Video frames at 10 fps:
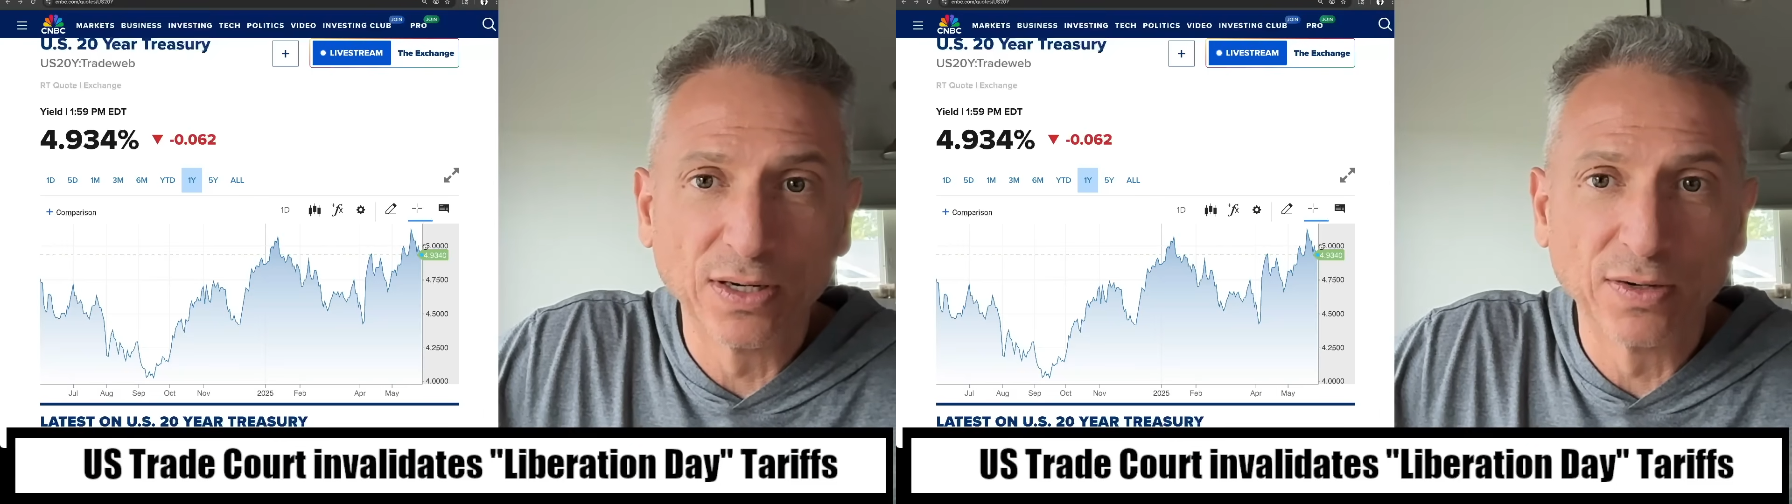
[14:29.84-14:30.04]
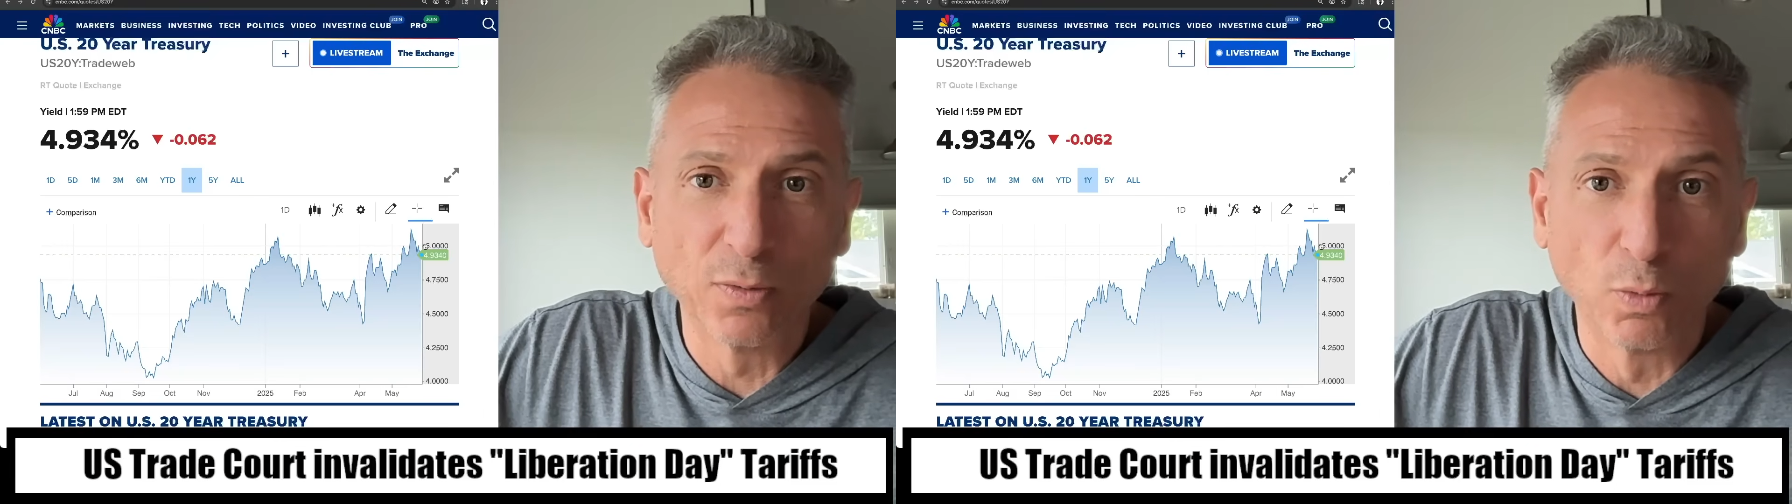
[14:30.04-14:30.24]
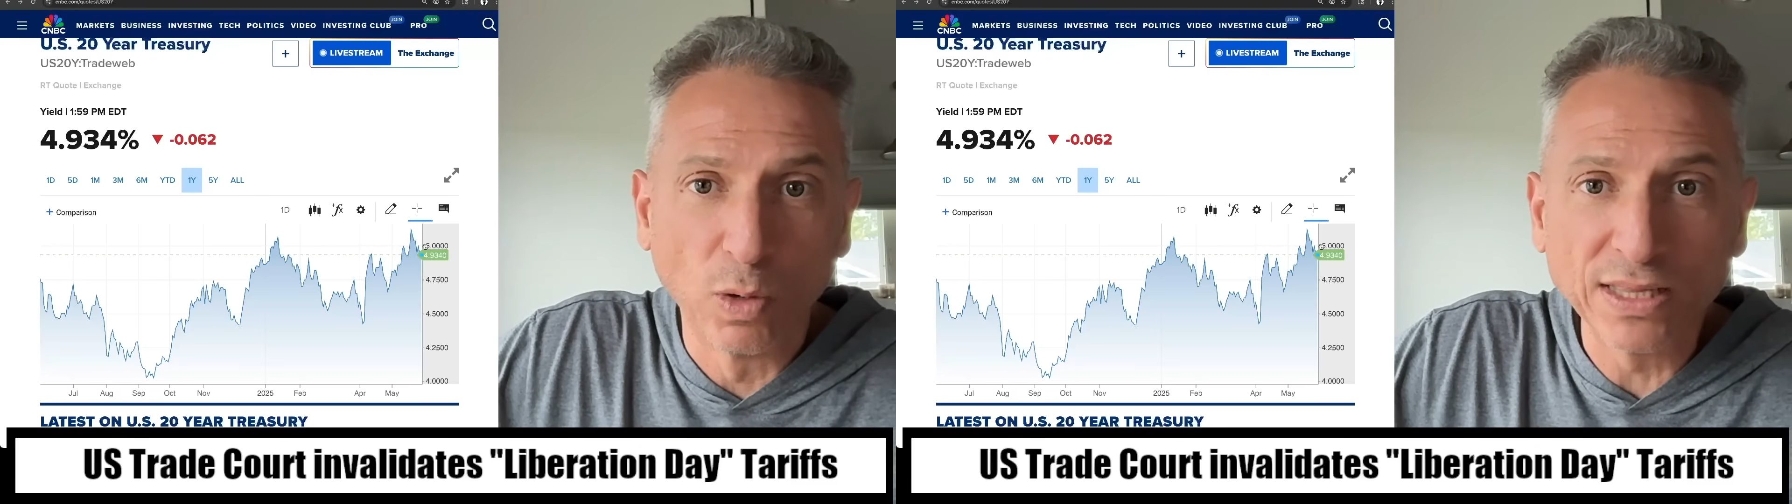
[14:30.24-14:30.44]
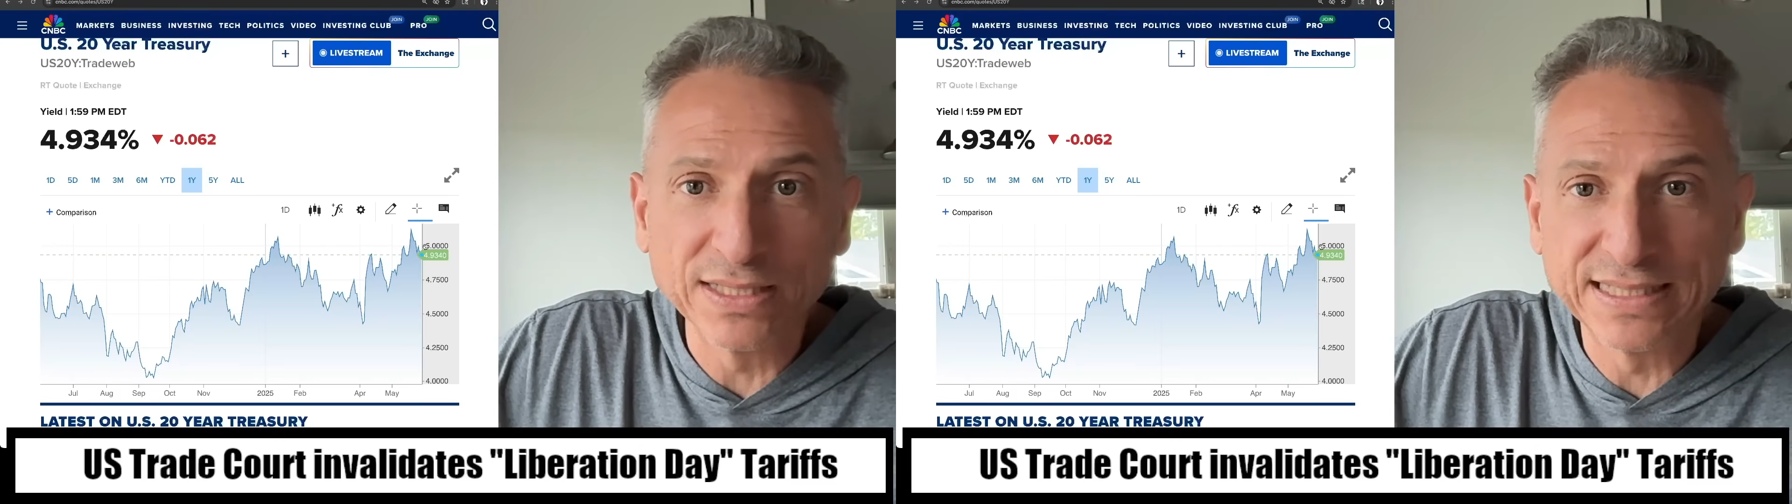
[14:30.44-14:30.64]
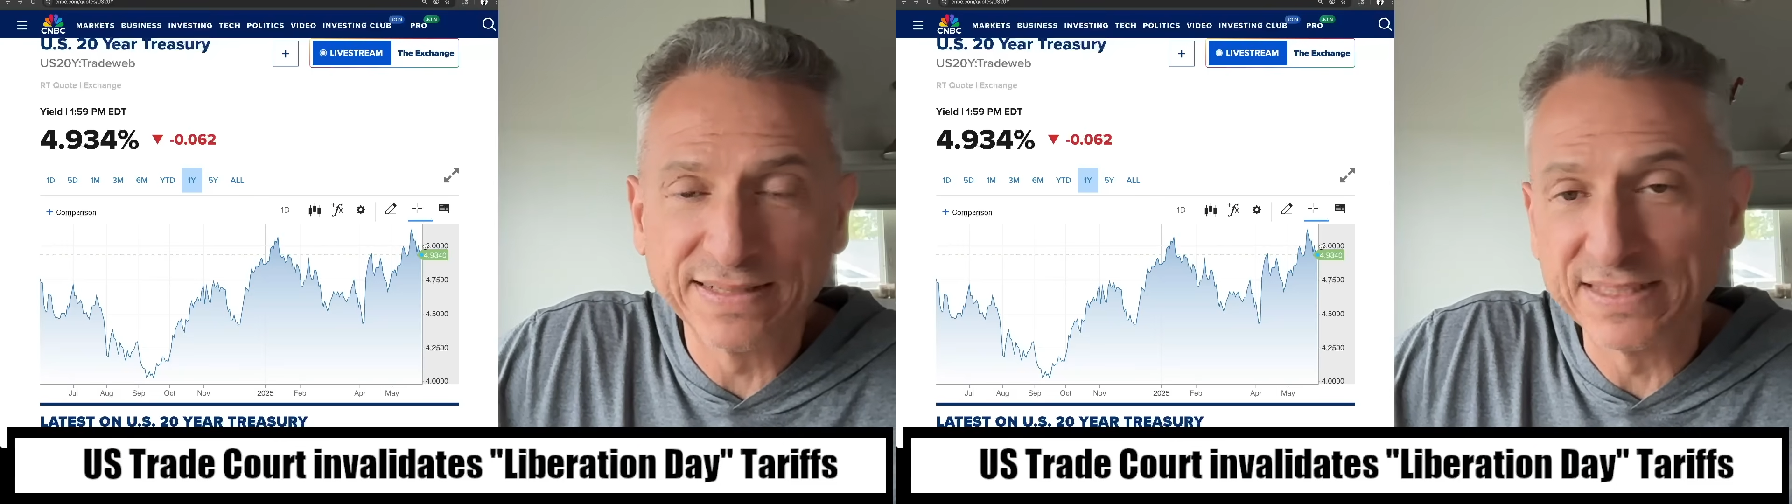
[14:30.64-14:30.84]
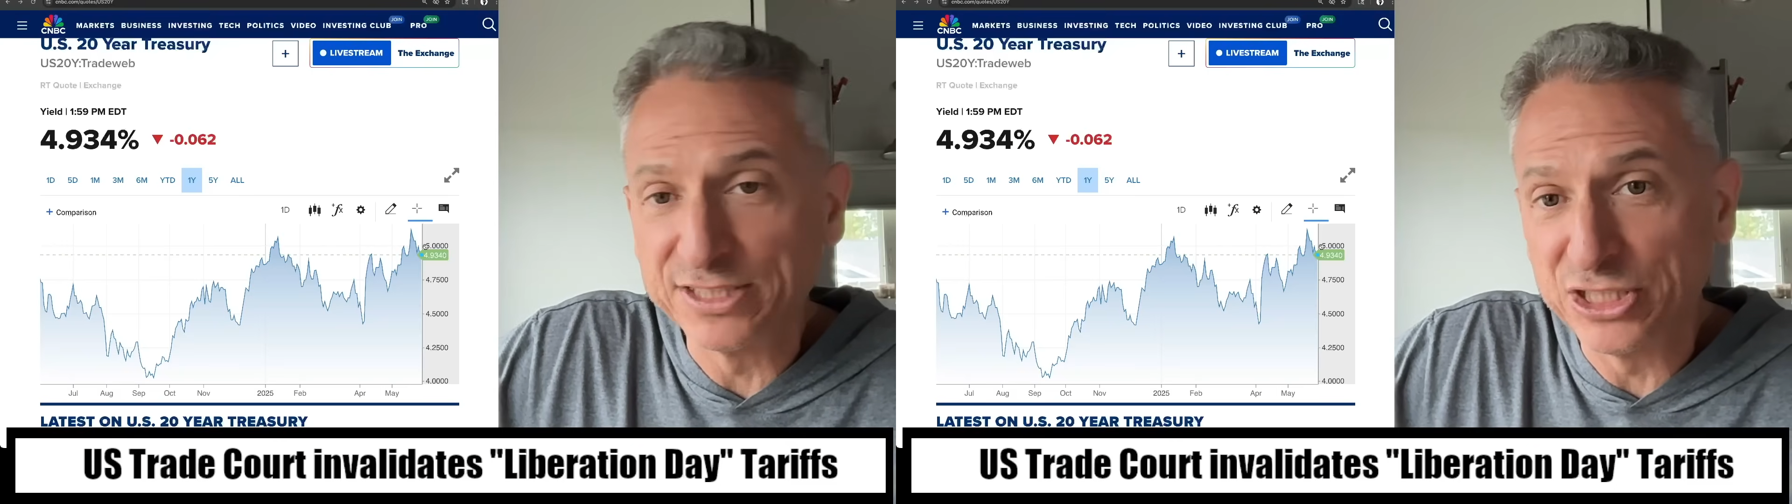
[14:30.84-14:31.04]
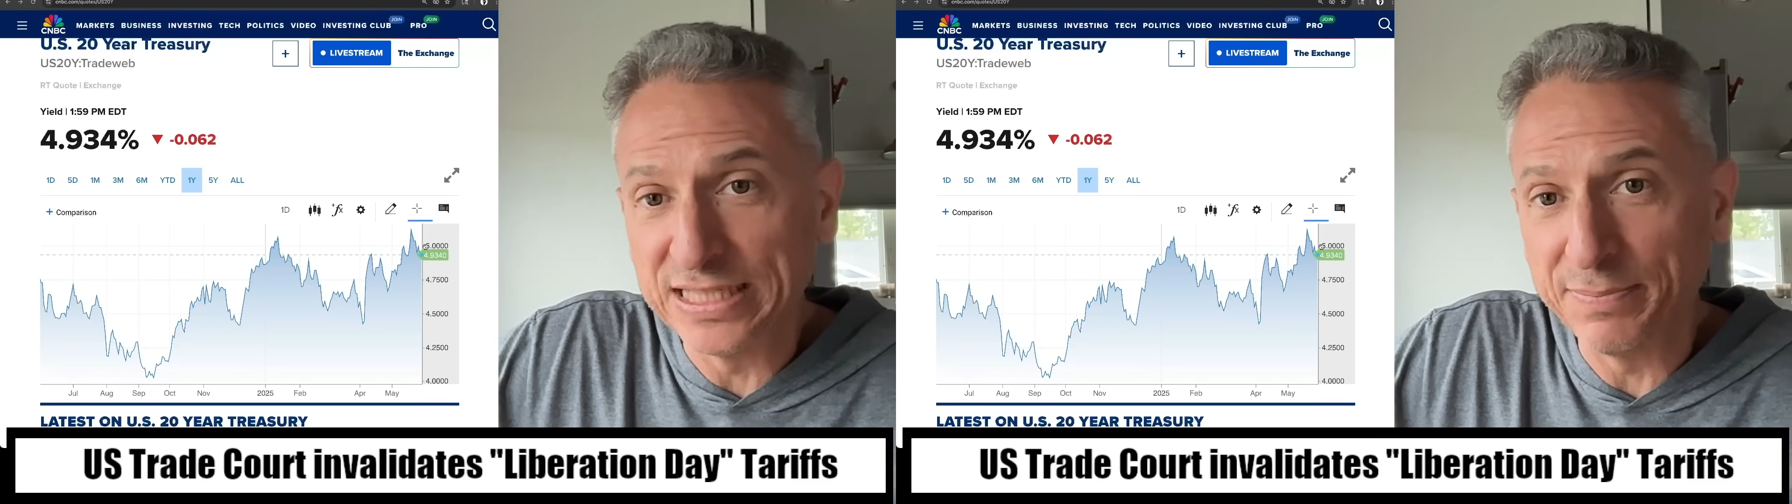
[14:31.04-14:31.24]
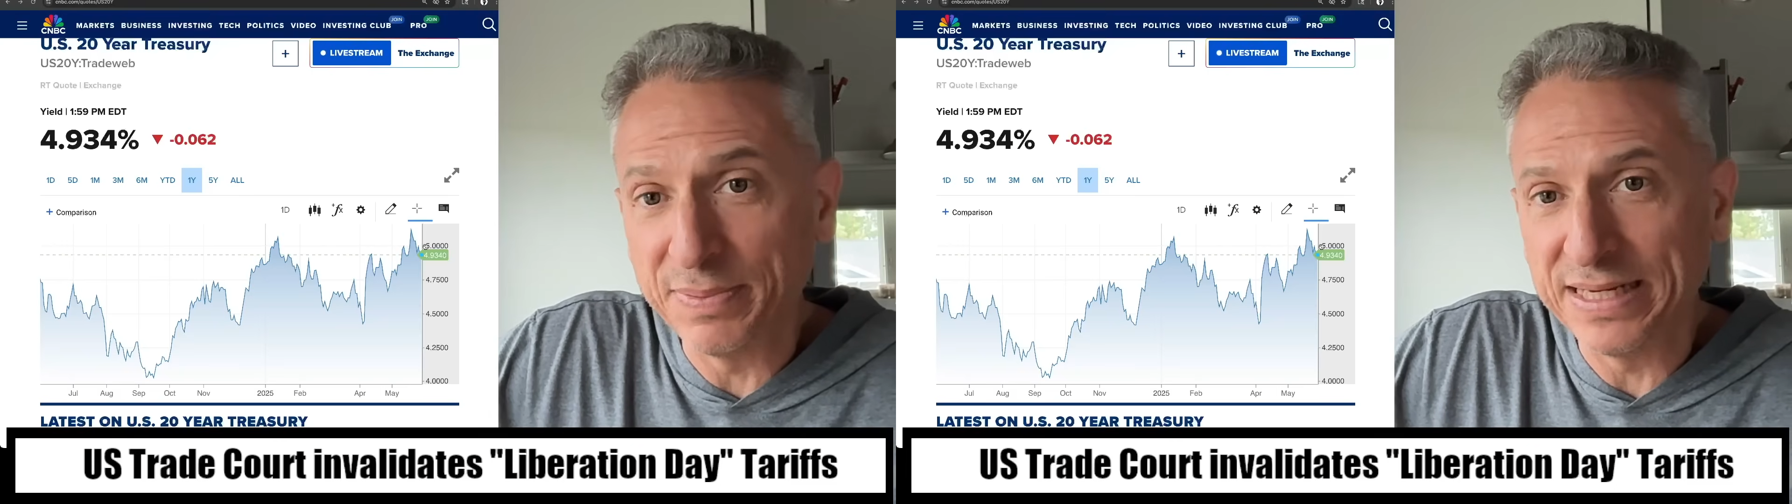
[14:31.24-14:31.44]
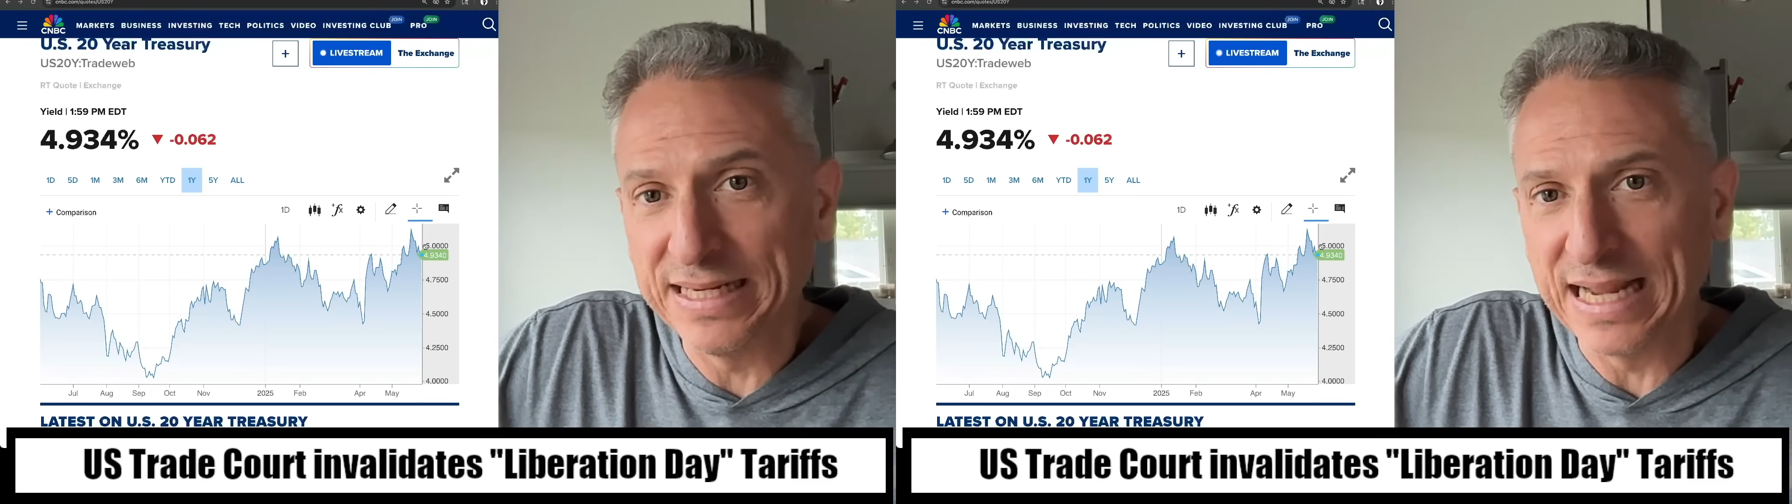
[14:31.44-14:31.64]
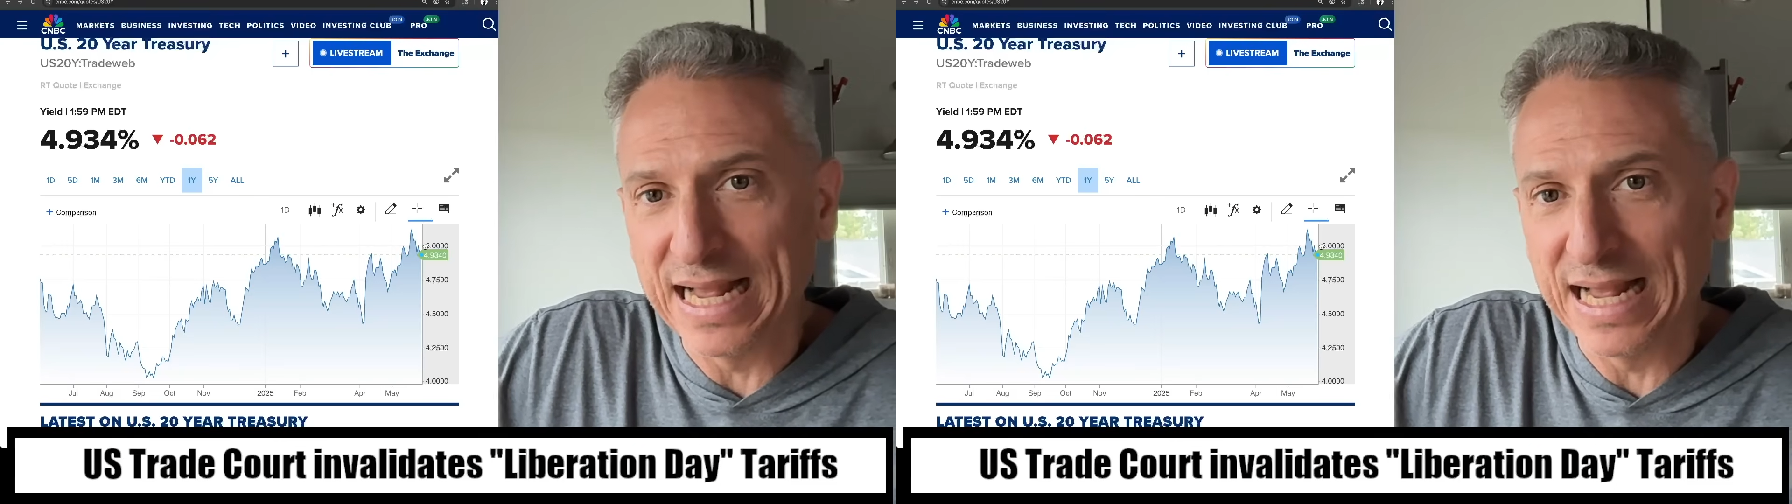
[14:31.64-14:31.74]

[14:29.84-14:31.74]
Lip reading: relative to GDP